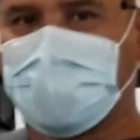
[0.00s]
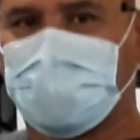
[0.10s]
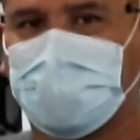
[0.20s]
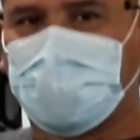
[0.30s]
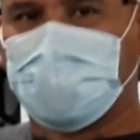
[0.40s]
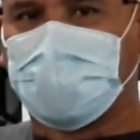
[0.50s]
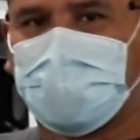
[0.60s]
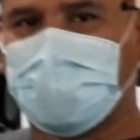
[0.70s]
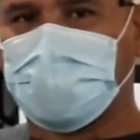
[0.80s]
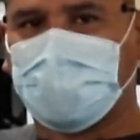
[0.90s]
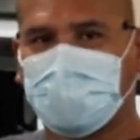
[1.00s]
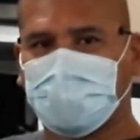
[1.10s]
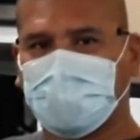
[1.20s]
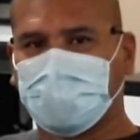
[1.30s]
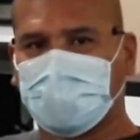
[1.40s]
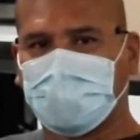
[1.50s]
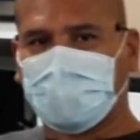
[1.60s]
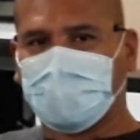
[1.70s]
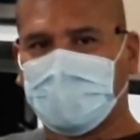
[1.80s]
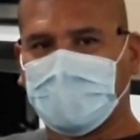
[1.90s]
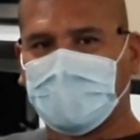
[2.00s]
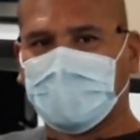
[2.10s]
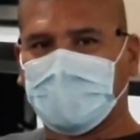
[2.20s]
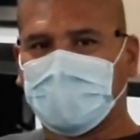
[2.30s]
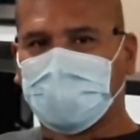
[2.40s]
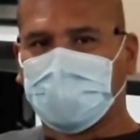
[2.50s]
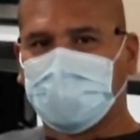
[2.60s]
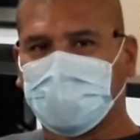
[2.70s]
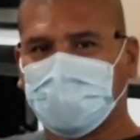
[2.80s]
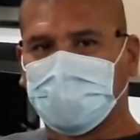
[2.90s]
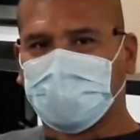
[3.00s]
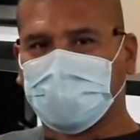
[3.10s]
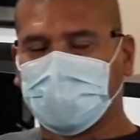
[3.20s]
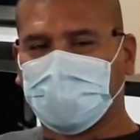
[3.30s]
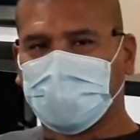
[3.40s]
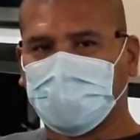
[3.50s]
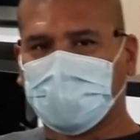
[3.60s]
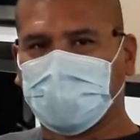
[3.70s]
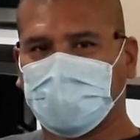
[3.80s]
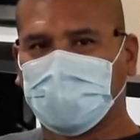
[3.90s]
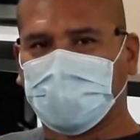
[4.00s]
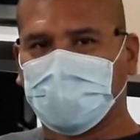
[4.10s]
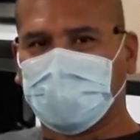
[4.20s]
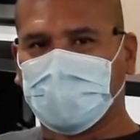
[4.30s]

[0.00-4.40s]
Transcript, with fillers: do. Do you expect to receive uh, the COVID relief